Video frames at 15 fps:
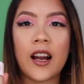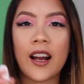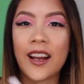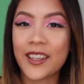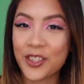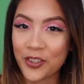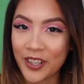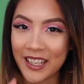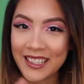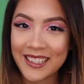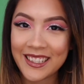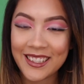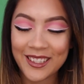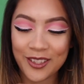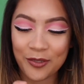I
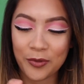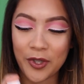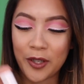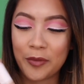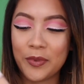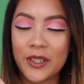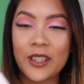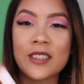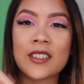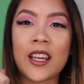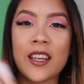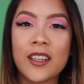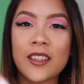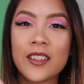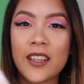tried it as well because
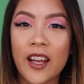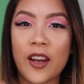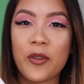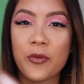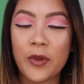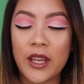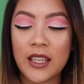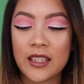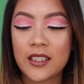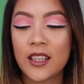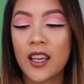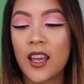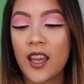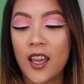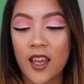I could not wait,
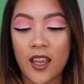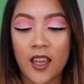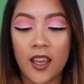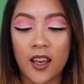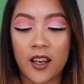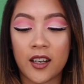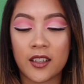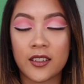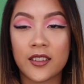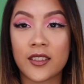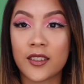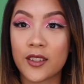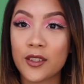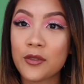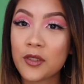and
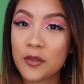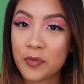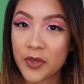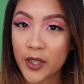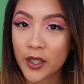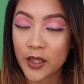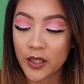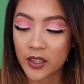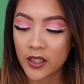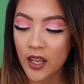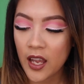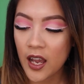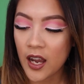this was pretty good.